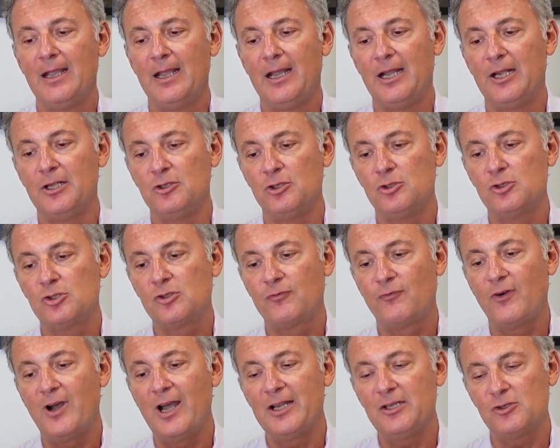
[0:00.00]
and you
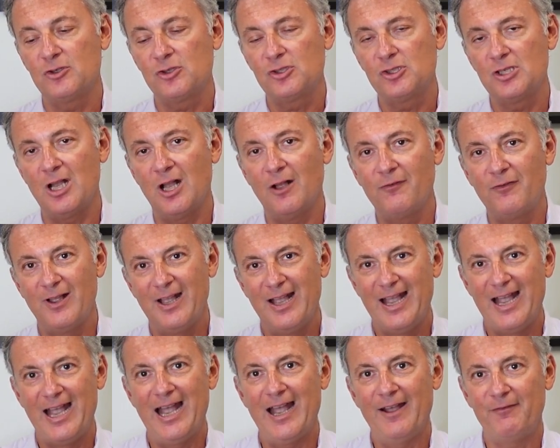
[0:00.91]
find
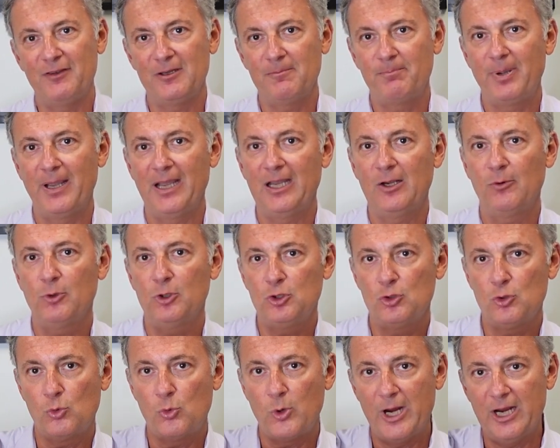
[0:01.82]
yourself having pain when
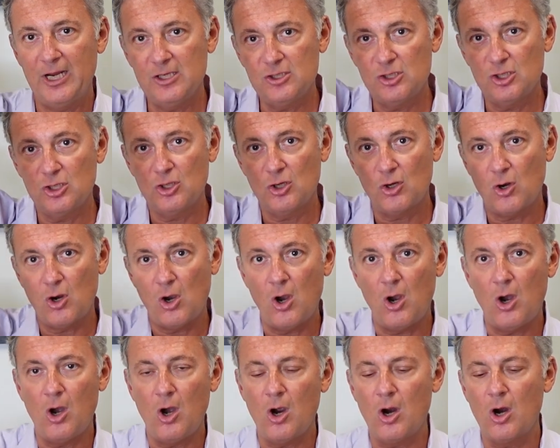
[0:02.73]
you're raising your
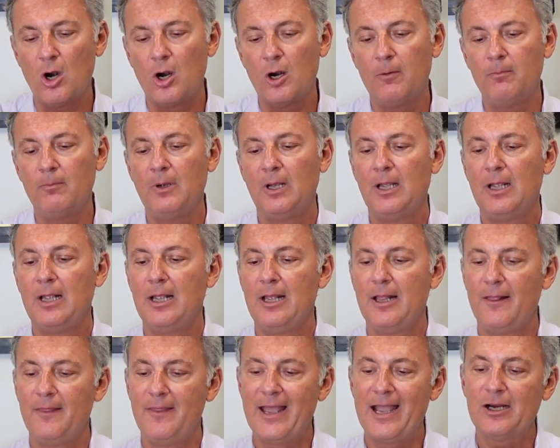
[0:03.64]
arm,
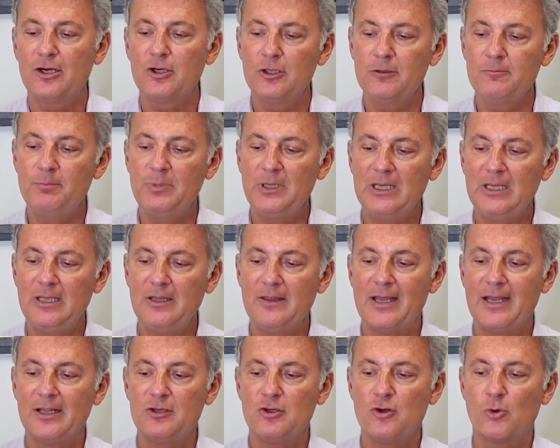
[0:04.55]
that could be
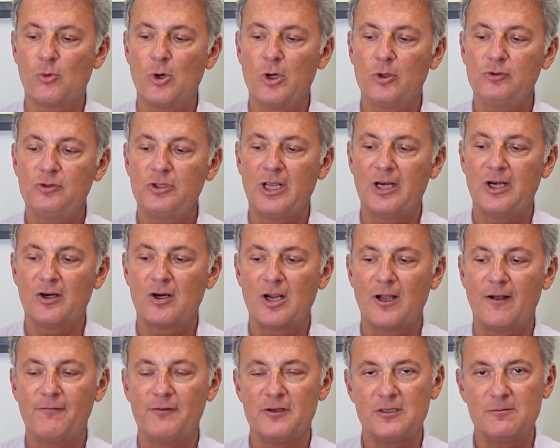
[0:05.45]
that your rotator
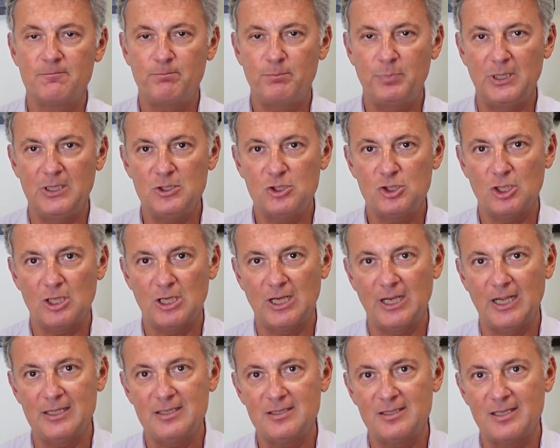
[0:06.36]
cuff is pinching
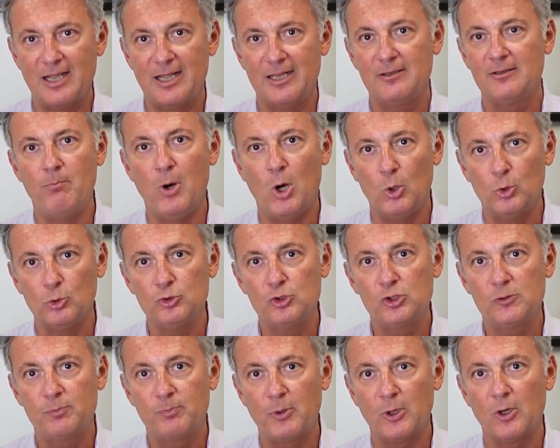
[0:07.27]
against that bone
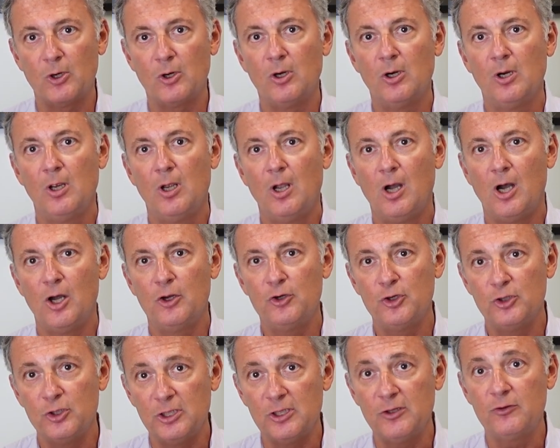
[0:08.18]
spur
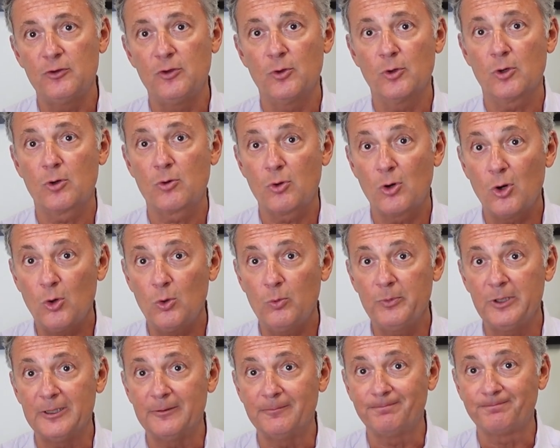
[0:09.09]
underneath your
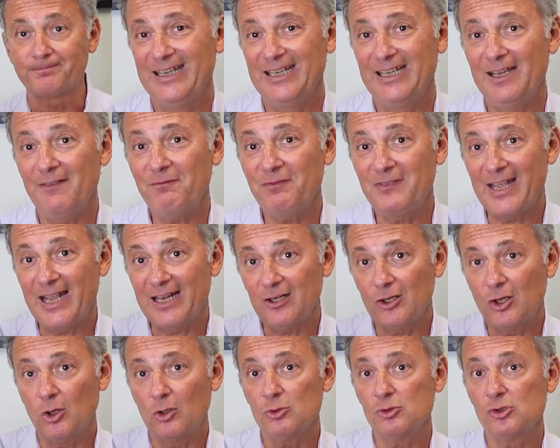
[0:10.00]
acromion. If
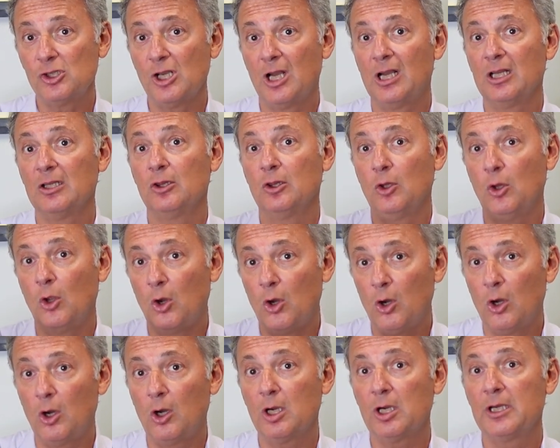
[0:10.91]
that goes on
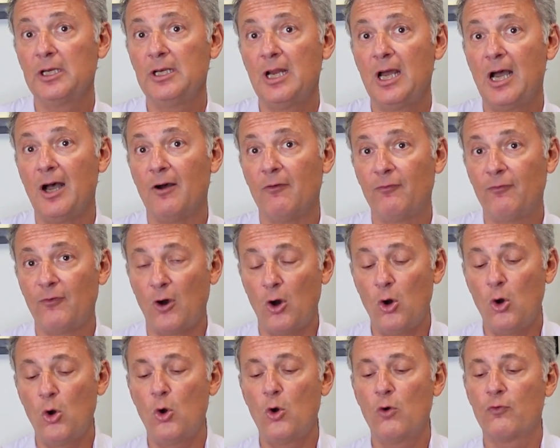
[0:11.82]
long enough,
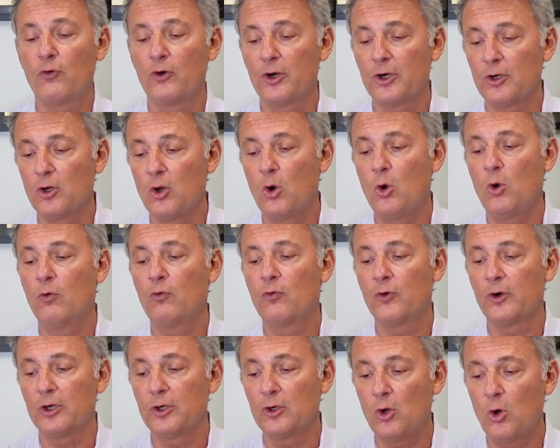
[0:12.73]
over and
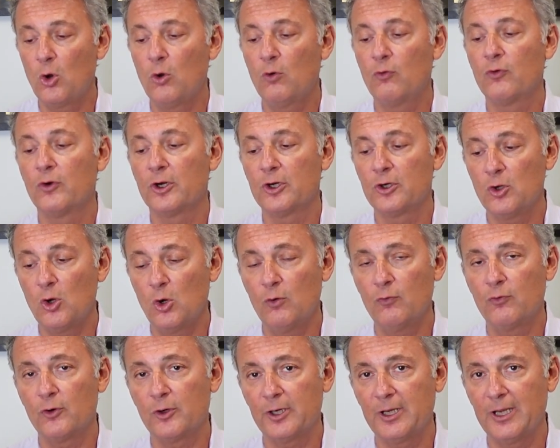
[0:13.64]

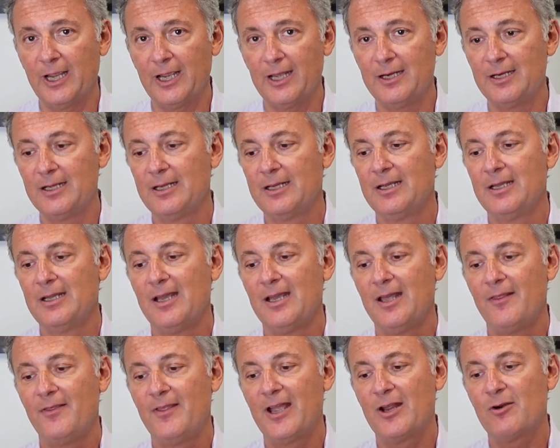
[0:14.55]
over again,
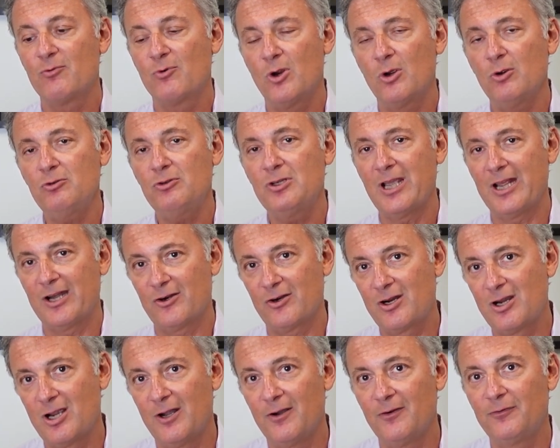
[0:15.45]
that
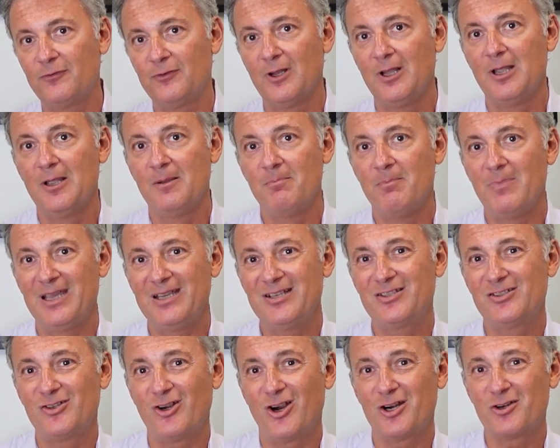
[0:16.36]
rotator cuff may
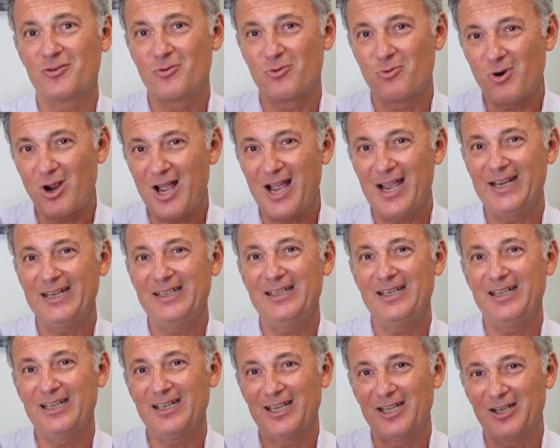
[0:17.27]
start
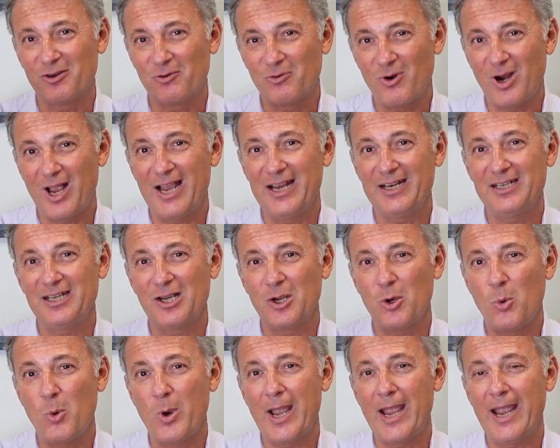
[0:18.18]
grinding
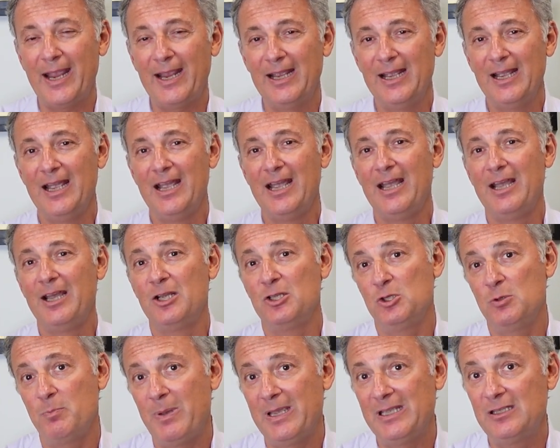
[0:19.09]
away,
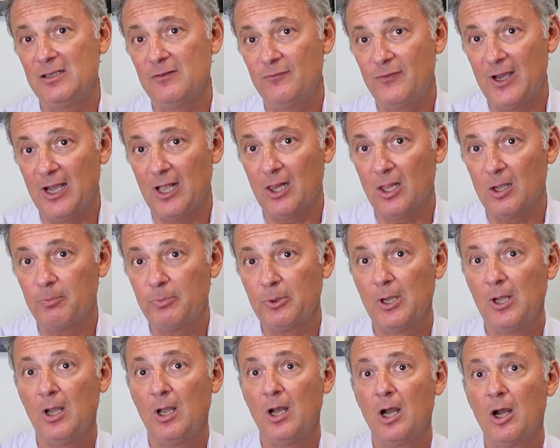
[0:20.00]
and you may develop
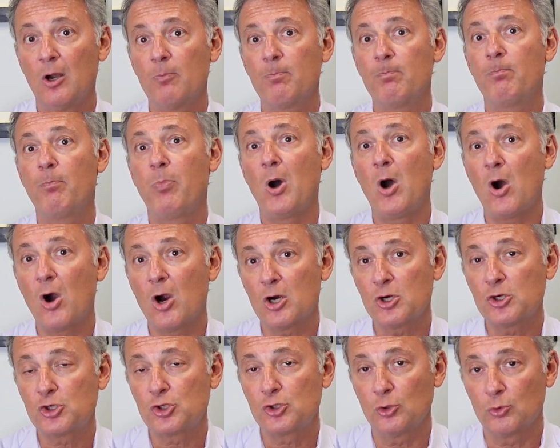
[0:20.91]
a
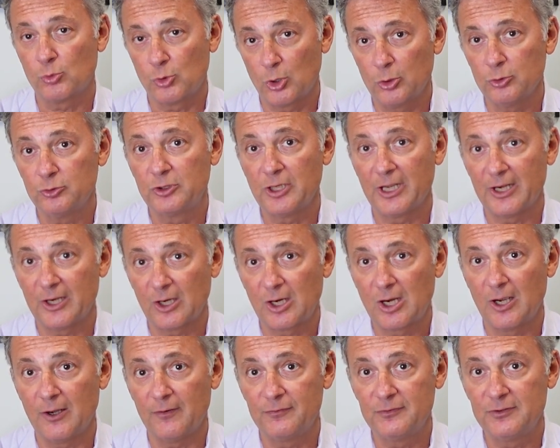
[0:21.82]
partial rotator
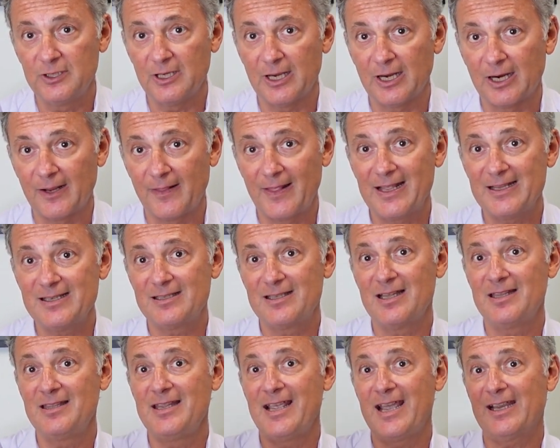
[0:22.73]
cuff tear. That's
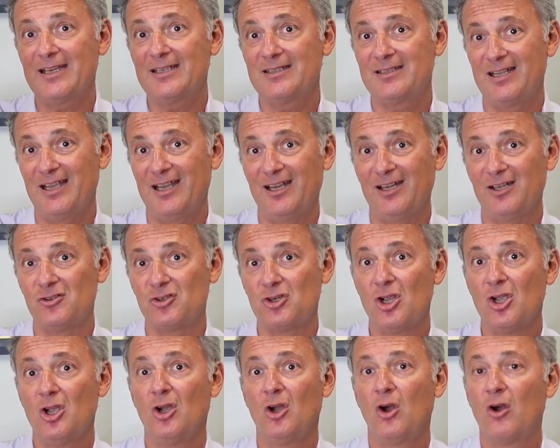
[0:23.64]
the next stage
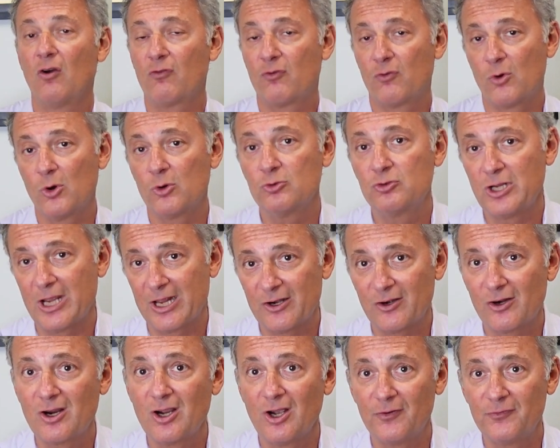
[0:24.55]
of
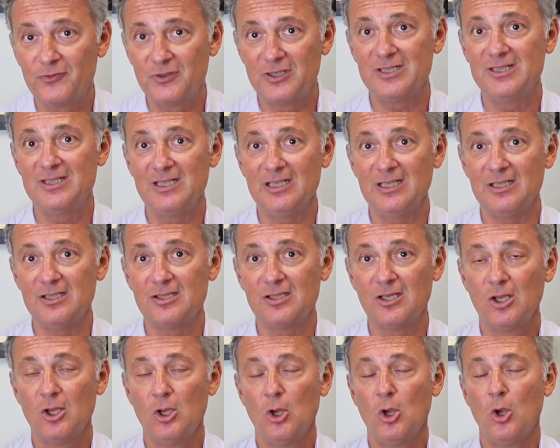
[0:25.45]
rotator cuff disease,
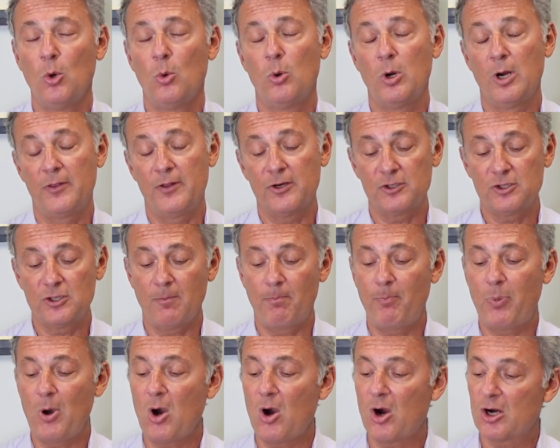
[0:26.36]
where there's a
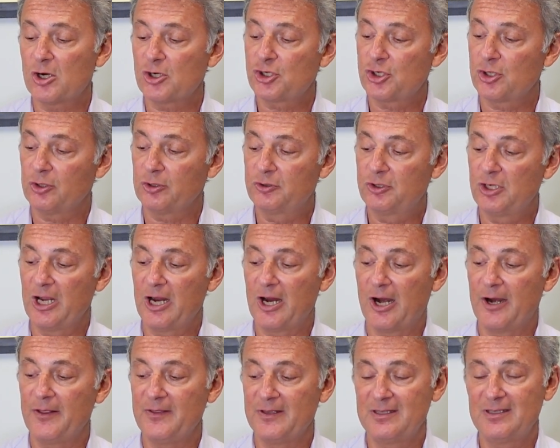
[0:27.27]
partial
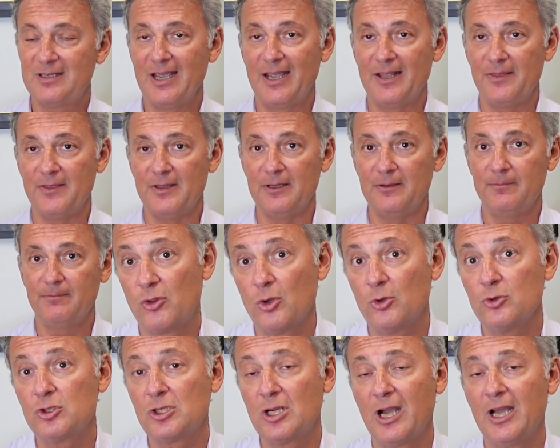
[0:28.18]
tear in the tendon.
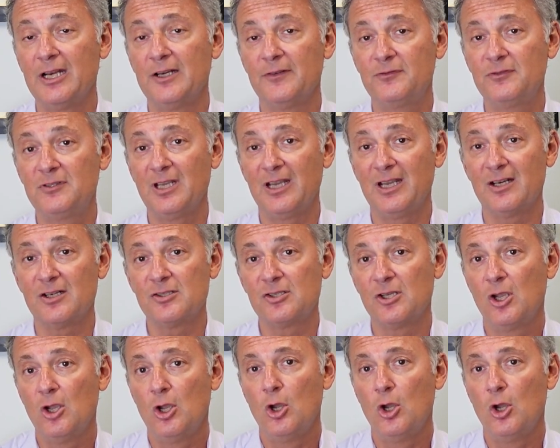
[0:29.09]
Those kind of tears